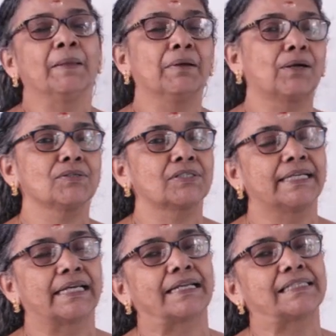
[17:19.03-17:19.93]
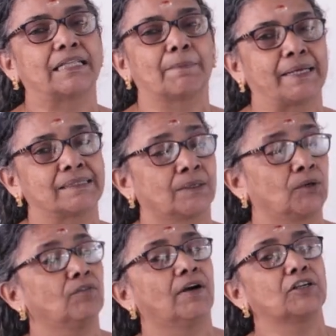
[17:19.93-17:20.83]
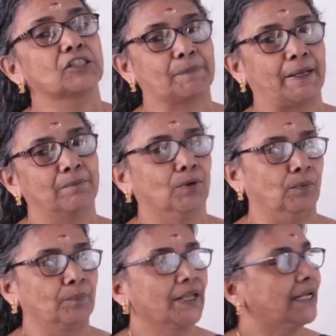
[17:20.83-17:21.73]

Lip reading: Because of the decrease in the price, I don't want to spend more.